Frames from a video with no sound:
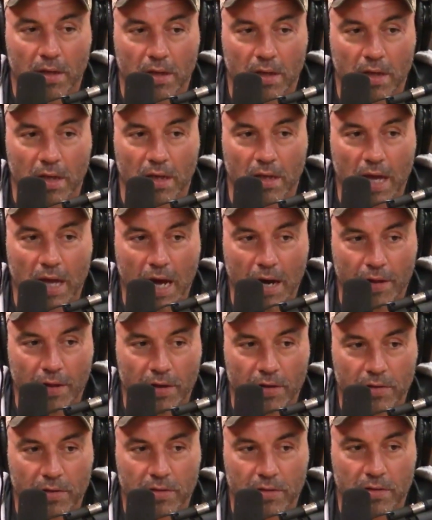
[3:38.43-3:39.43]
Get a lot of
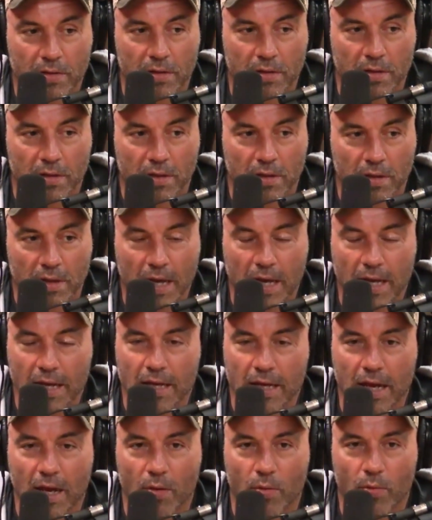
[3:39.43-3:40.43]
those. Really? Yeah,
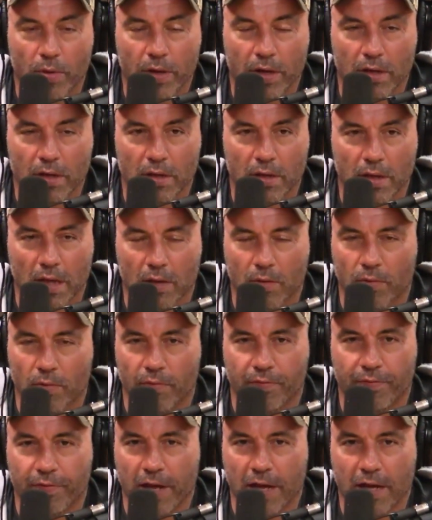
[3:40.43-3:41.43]
yeah, yeah. Weird, like
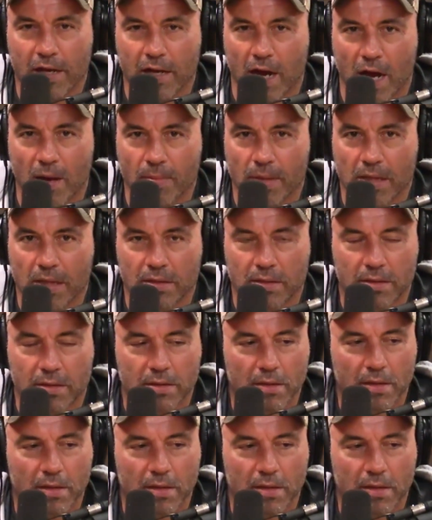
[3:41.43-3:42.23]
fake comments.